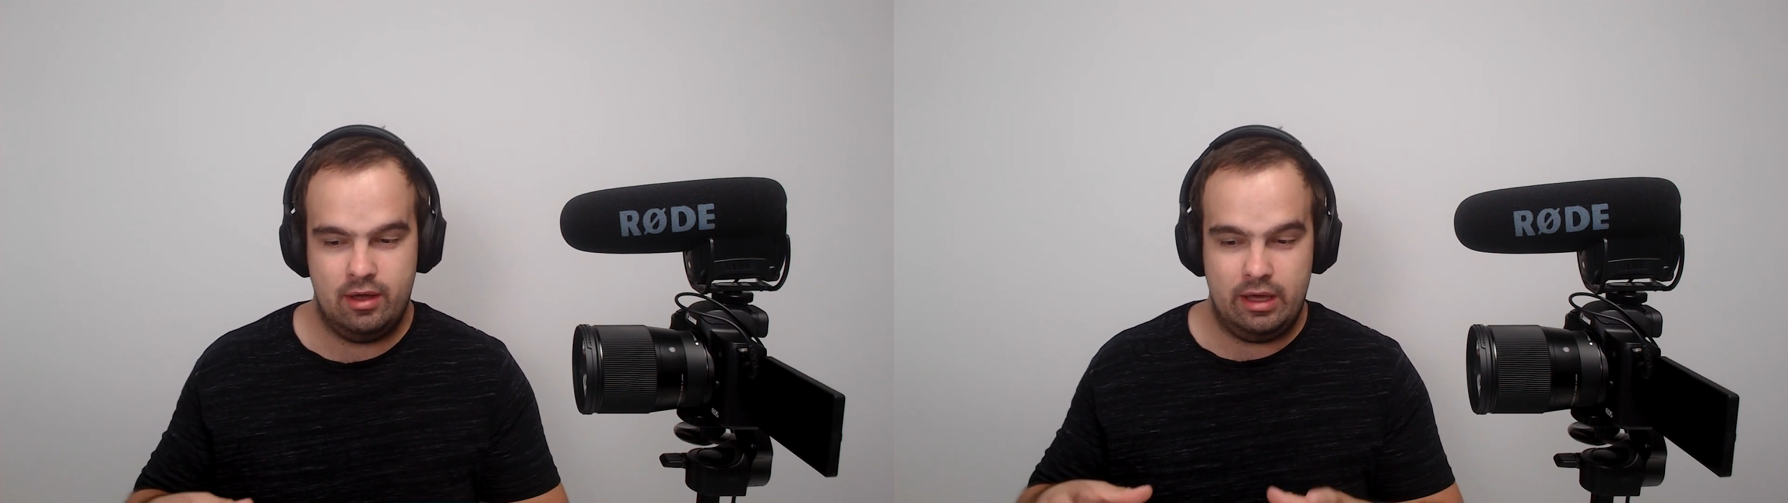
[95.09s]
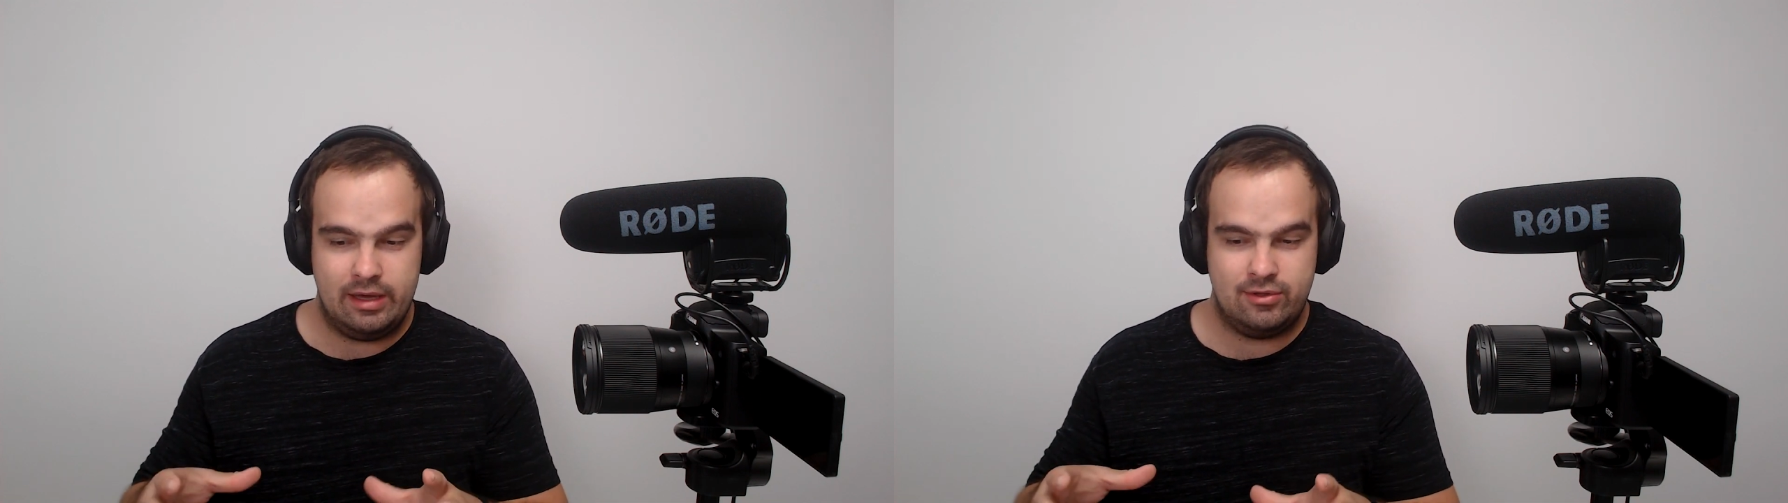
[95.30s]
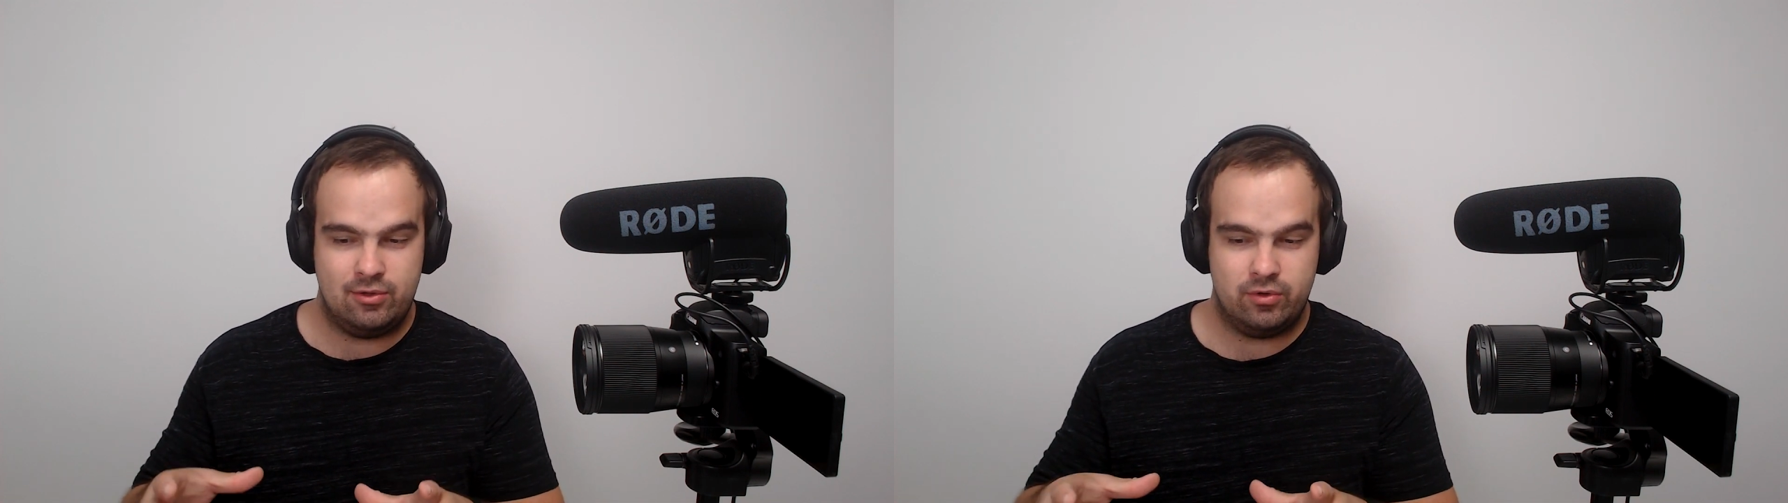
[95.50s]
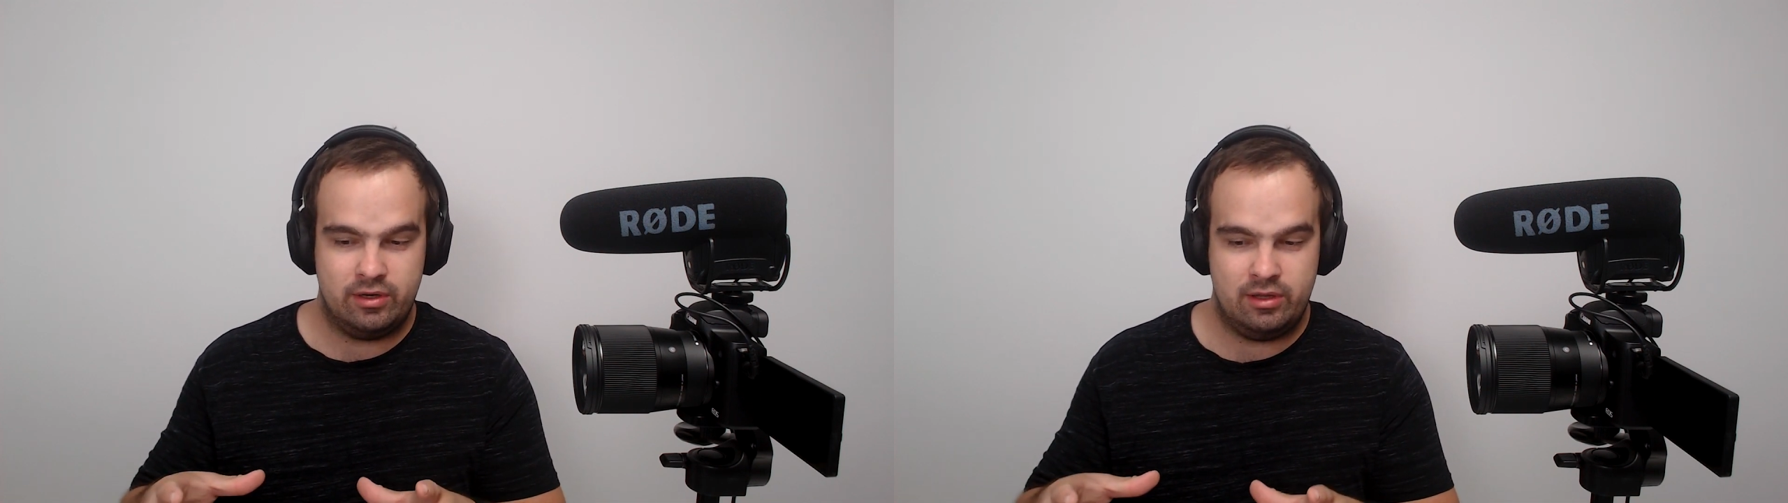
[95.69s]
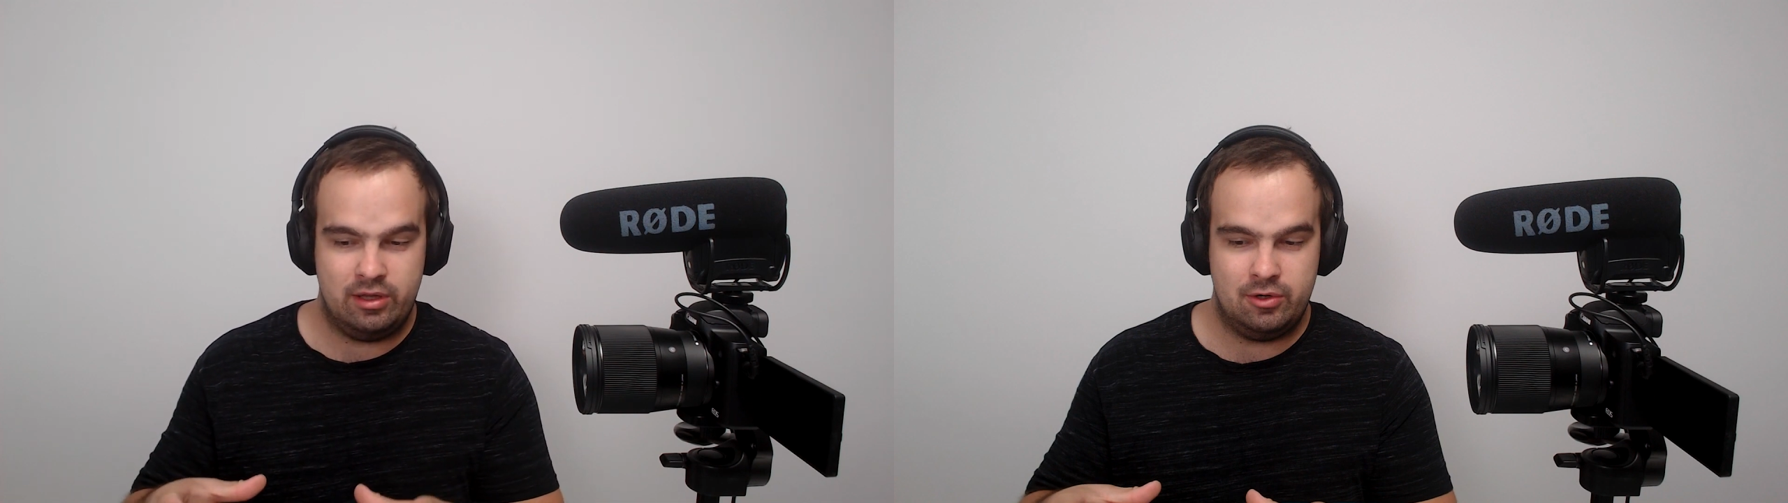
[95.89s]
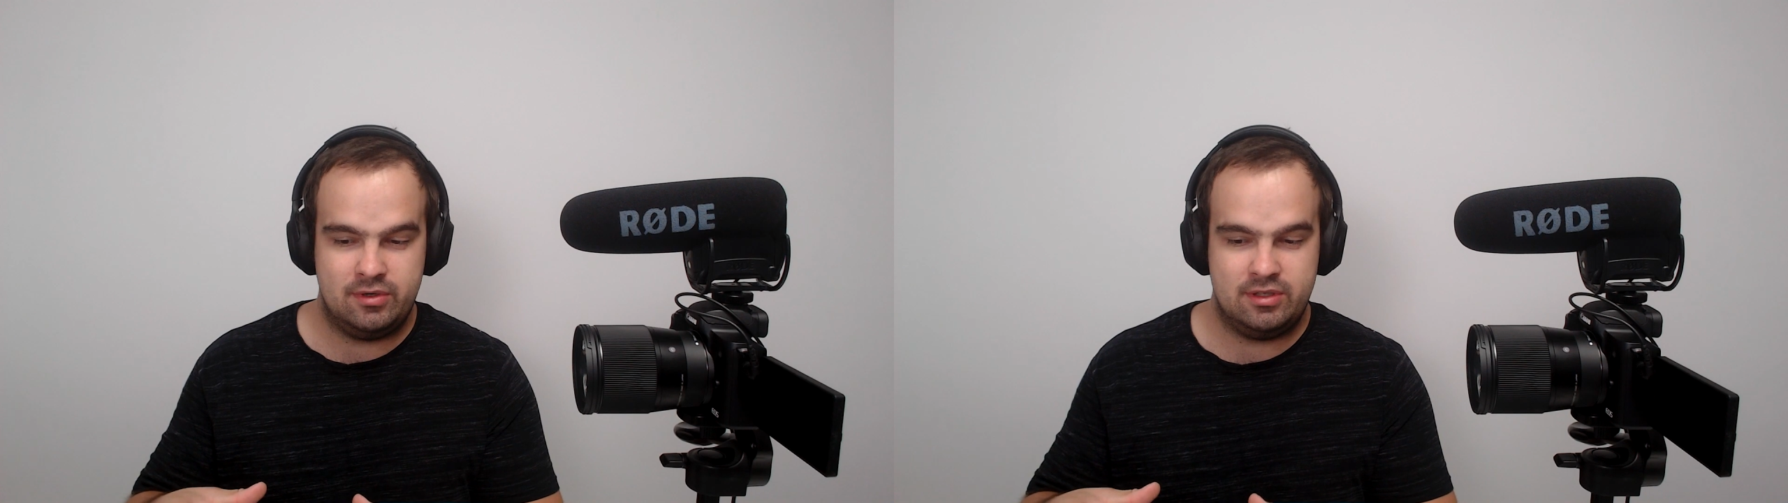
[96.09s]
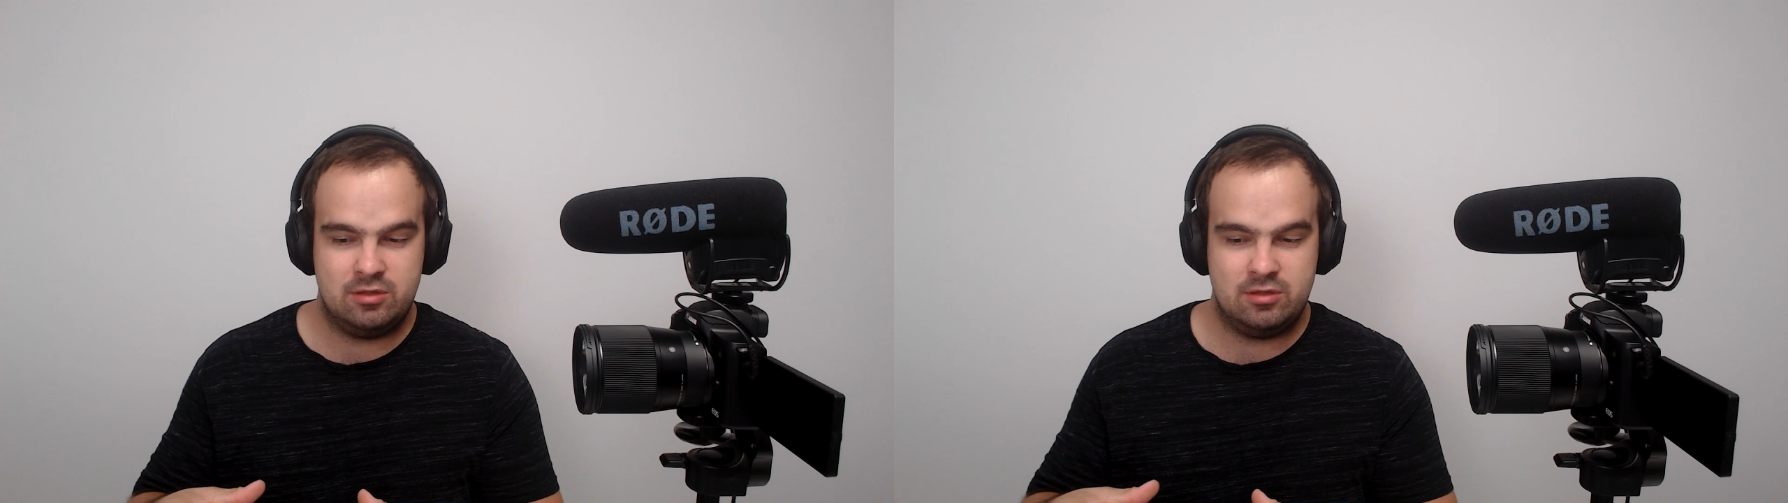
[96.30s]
as you can hear, this